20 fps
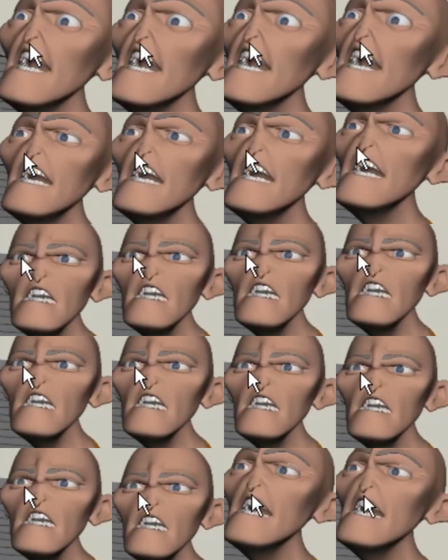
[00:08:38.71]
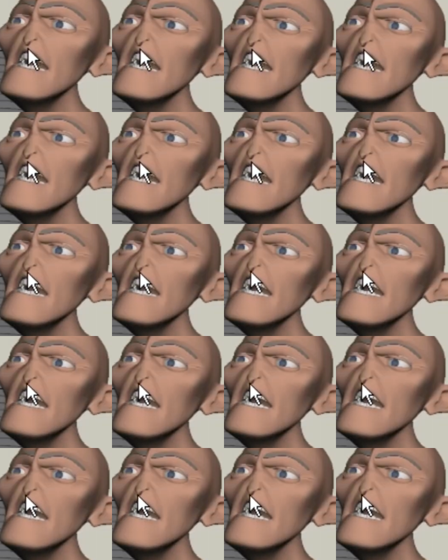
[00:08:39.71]
This is weird on my
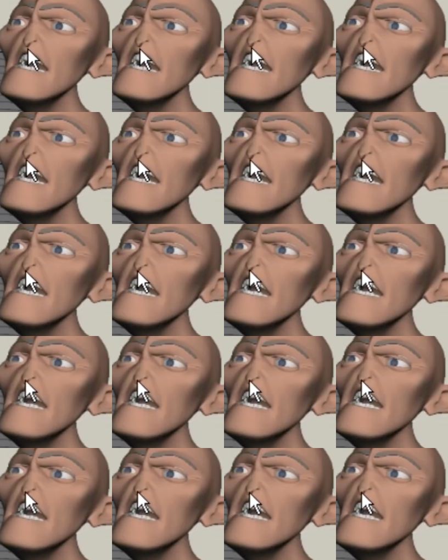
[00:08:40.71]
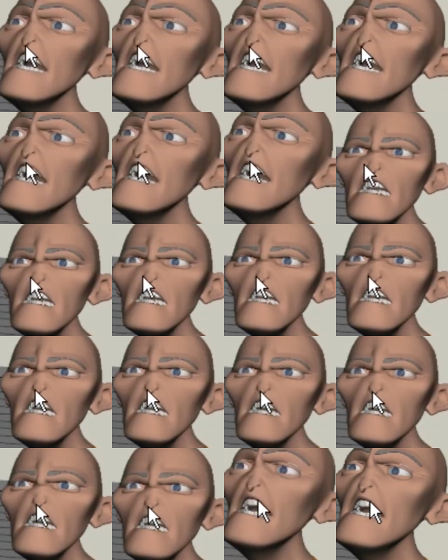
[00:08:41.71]
spacing. Like your
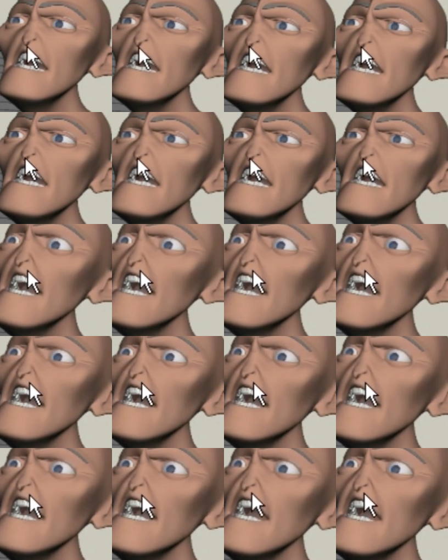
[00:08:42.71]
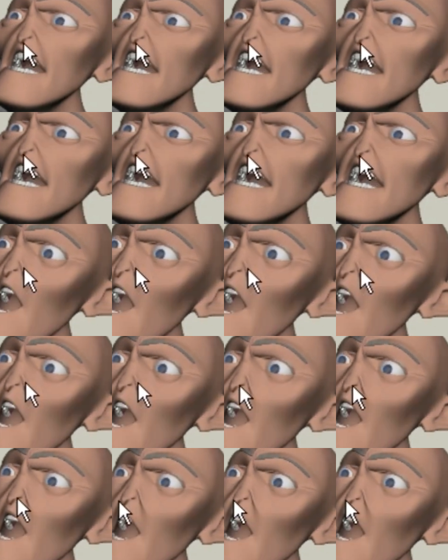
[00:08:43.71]
nose is here, here, and then it's very
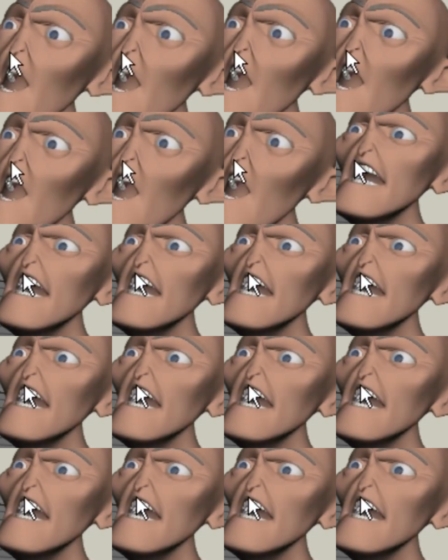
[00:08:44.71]
small and then big.